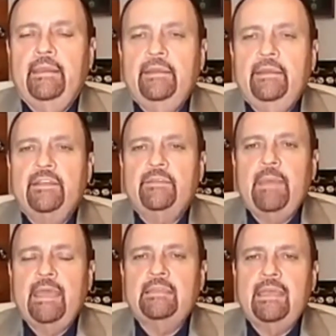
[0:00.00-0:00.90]
in this
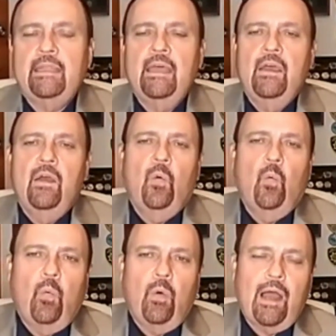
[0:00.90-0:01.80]
man's head?
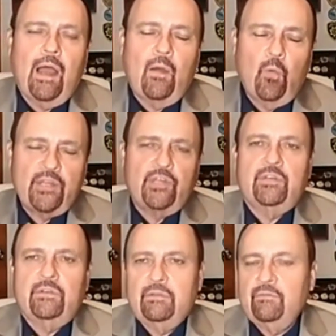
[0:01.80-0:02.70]
I
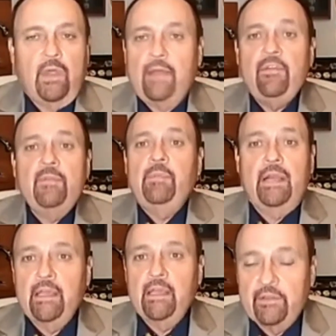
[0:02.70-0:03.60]
wish
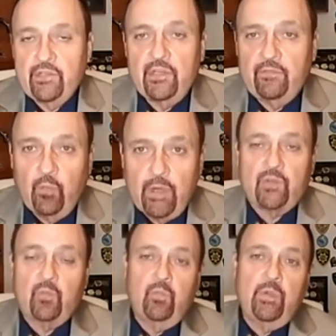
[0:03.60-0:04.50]
everybody on the shift
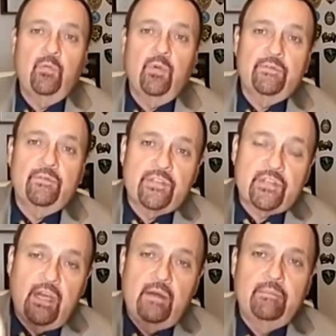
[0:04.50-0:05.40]
wished he would have
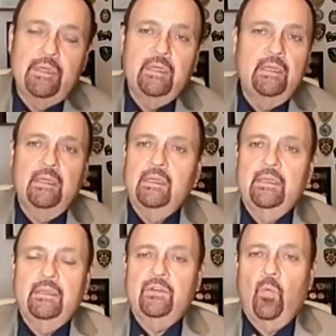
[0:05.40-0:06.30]
just come
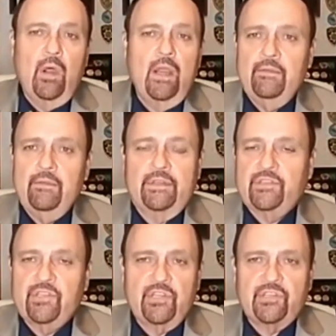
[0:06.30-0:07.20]
to one of us,
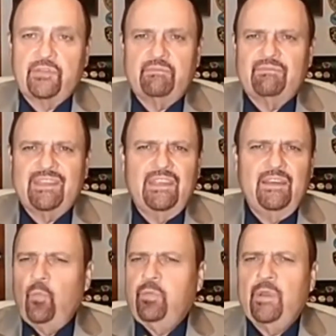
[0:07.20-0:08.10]
just
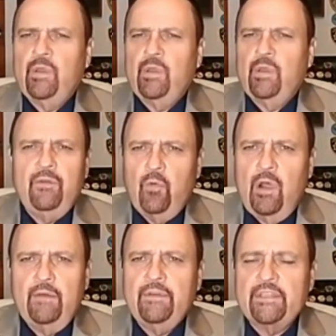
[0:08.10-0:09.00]
give
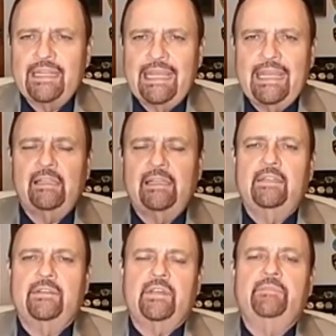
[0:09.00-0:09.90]
one of us an inkling
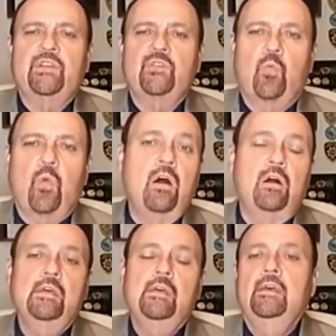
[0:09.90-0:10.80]
that something's
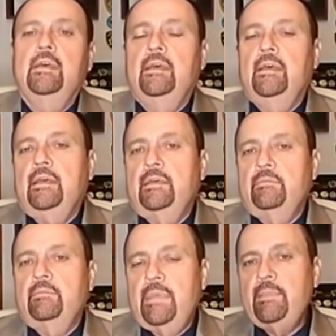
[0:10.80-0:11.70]
wrong,
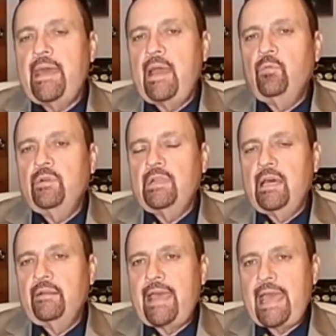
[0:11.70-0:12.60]
and maybe that would
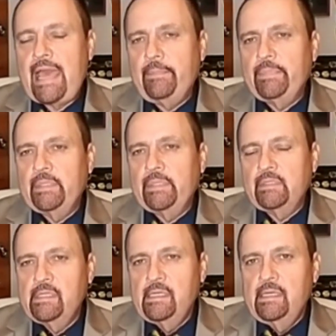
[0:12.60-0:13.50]
not have happened.